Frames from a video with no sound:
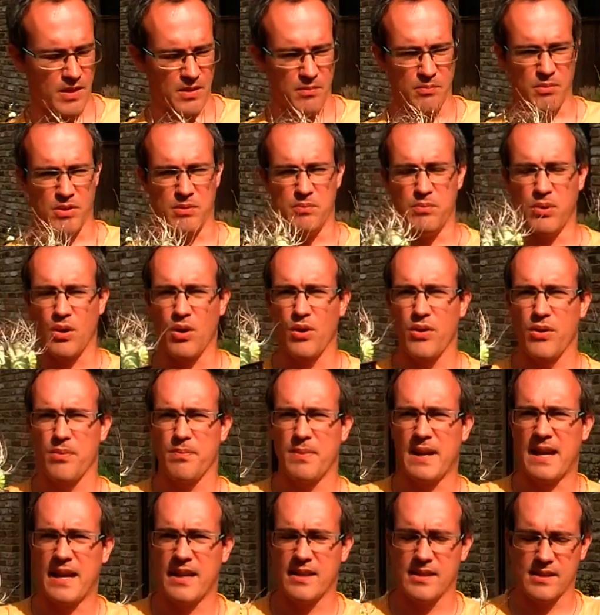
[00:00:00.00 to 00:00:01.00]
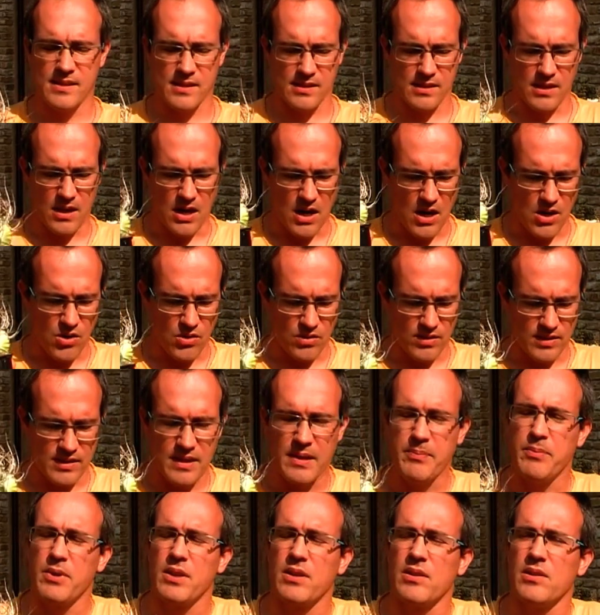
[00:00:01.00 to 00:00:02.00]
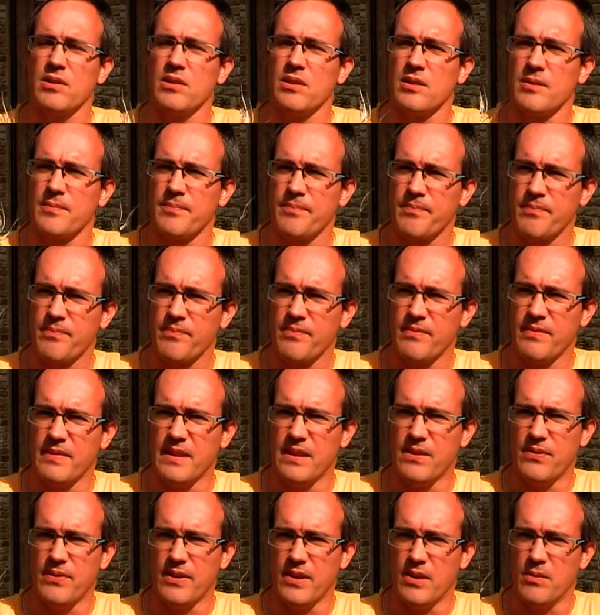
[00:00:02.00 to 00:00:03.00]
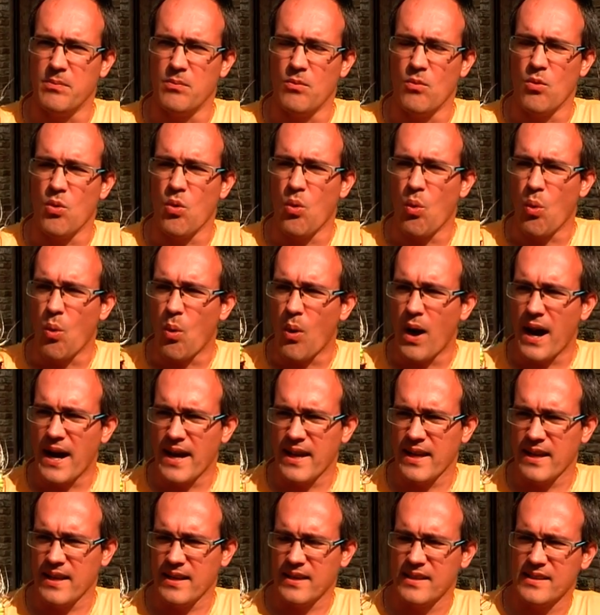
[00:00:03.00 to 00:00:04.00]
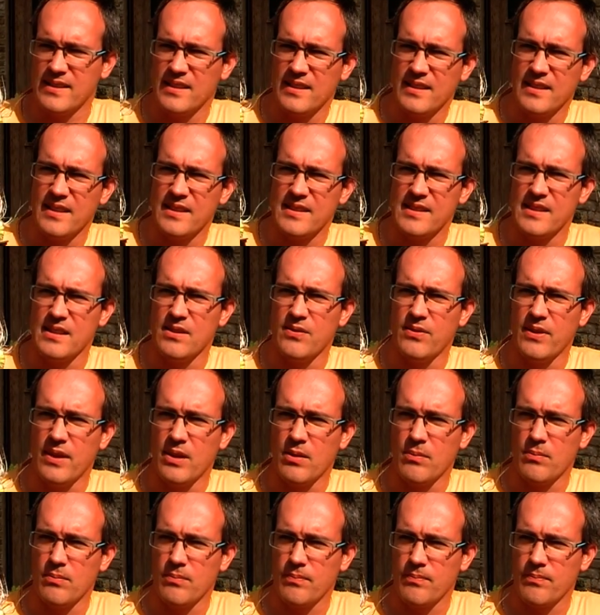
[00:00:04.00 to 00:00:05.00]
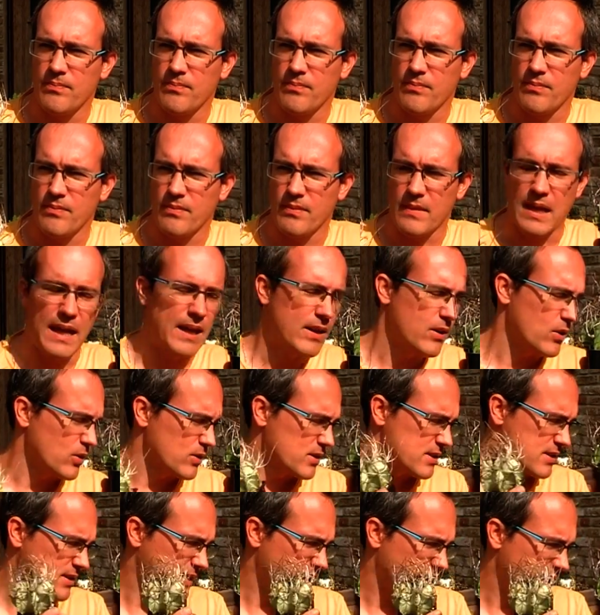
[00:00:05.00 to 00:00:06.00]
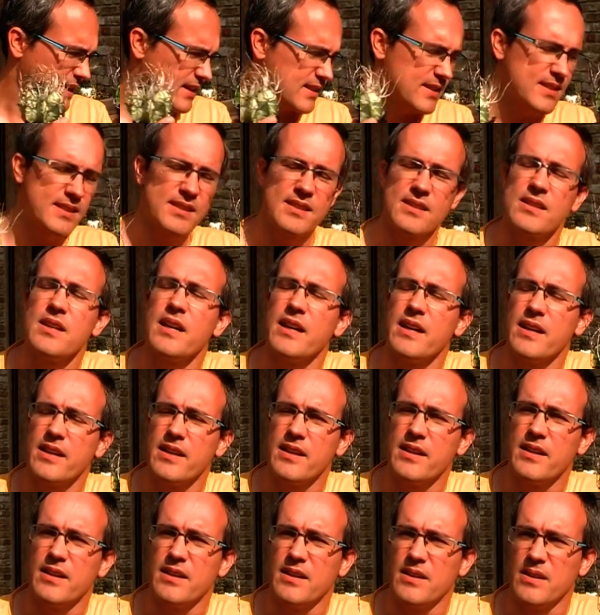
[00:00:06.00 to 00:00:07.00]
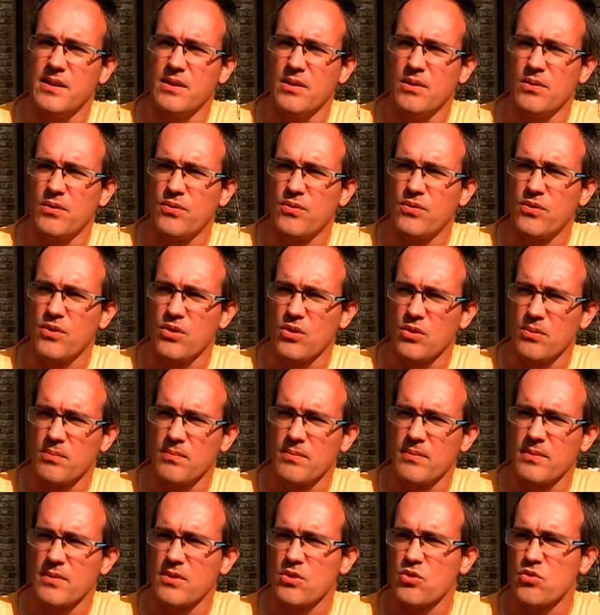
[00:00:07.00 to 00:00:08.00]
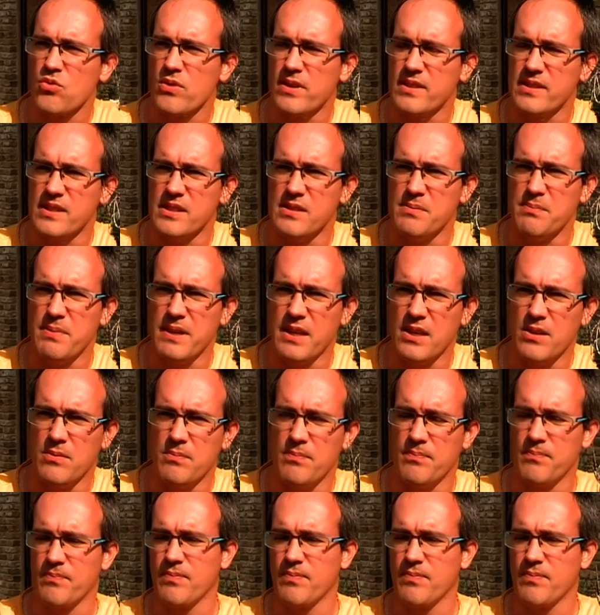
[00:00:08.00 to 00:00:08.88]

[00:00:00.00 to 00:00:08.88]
But both plants are typical Niveum. Why is it this Niveum and not the next uh, form, Crassispinum.